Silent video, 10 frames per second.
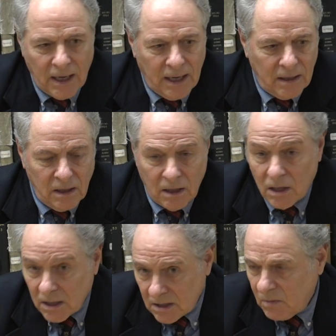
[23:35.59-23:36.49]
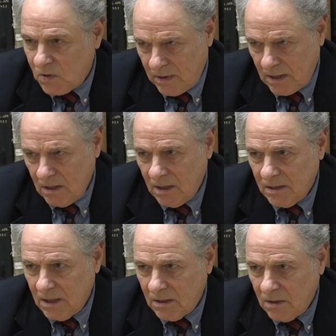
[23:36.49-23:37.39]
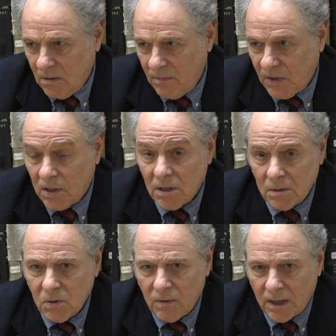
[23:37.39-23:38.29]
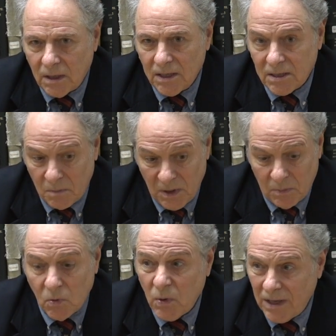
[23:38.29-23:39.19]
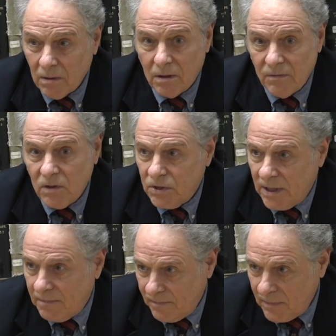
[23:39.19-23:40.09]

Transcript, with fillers: And the customers recognize that too. The customers recognize that people who here love their job.